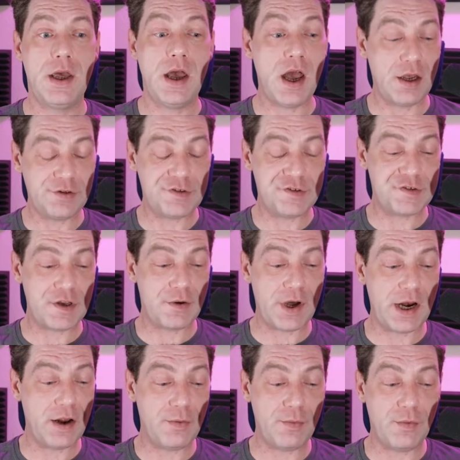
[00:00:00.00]
And so
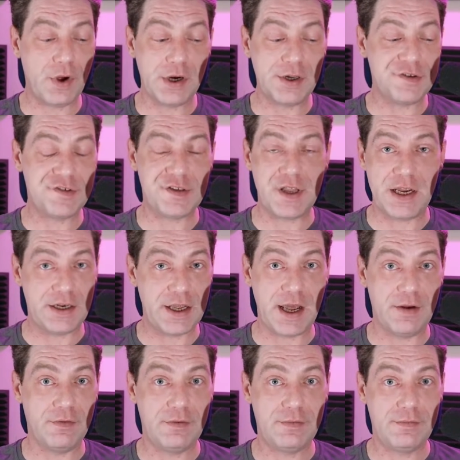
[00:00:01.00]
I don't want to stay
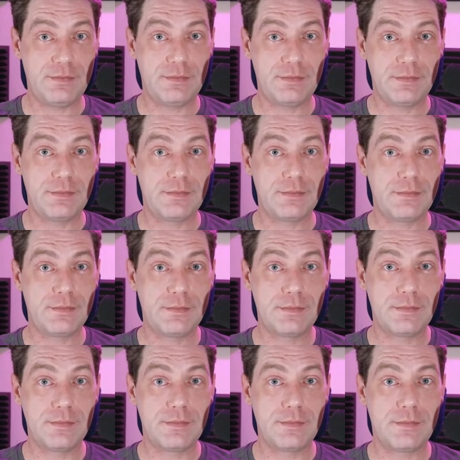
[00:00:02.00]
down.
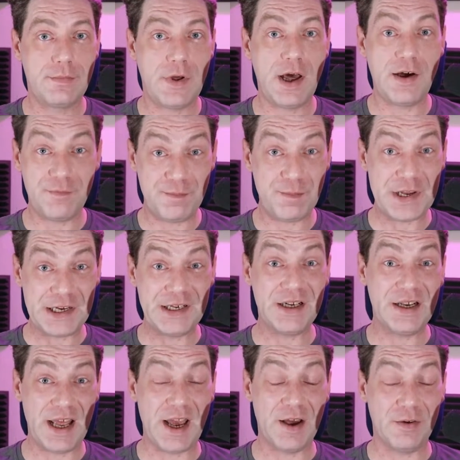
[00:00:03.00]
I've been
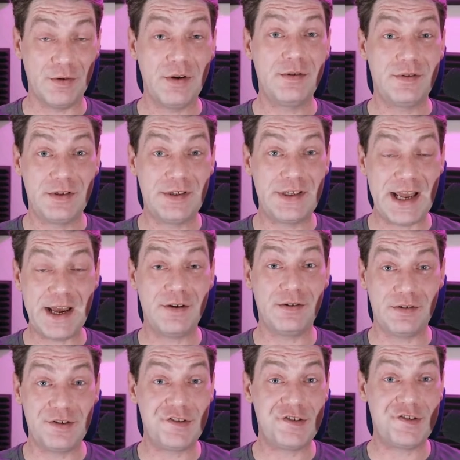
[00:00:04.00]
down.
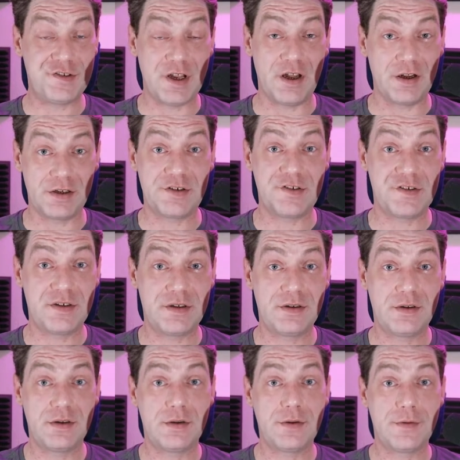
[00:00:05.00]
Down sucks.
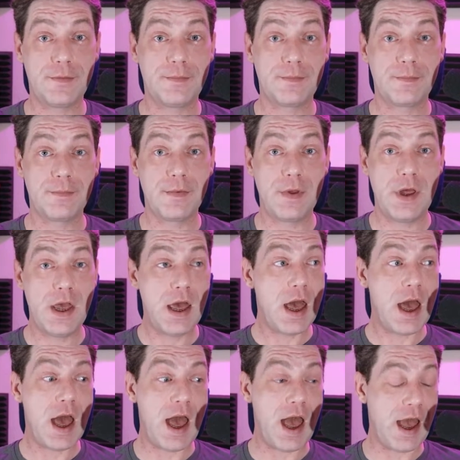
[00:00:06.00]

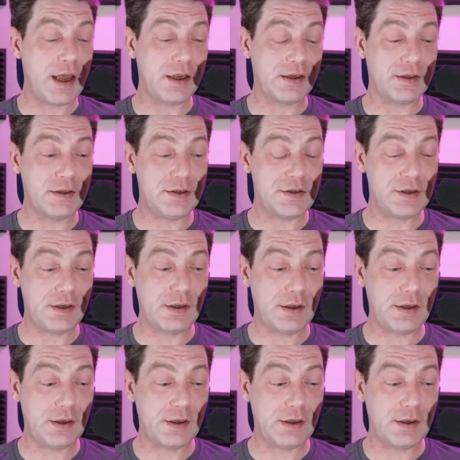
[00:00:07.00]
And